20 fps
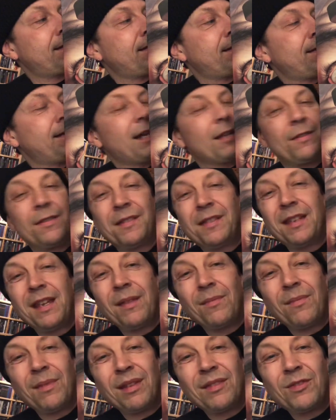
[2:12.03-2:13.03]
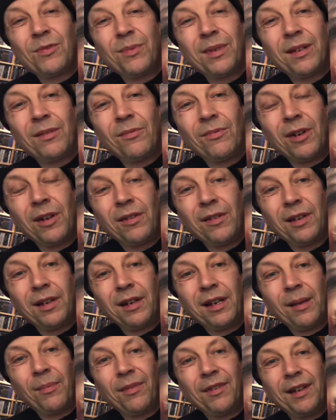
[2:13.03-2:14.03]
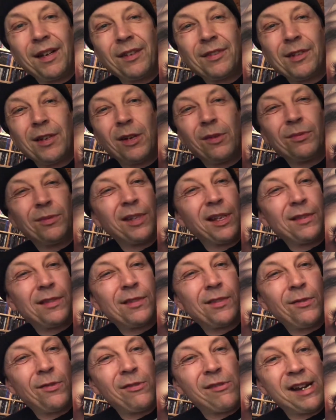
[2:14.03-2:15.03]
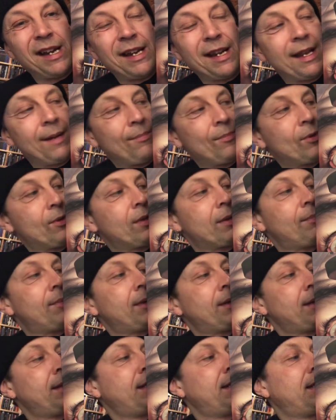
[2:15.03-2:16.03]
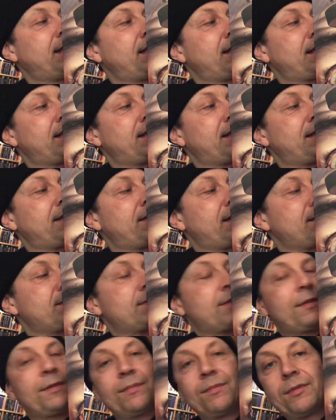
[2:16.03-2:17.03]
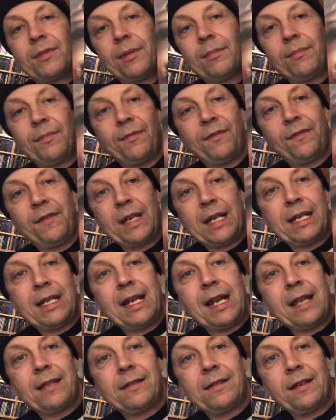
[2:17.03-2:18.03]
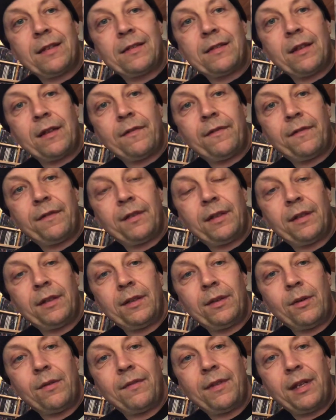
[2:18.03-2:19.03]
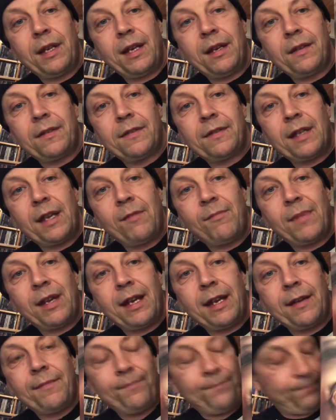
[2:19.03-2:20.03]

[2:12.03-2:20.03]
Got to see them at Sweden Rock a couple of years ago. Not so great anymore, but there's some fantastic stuff over the years they made.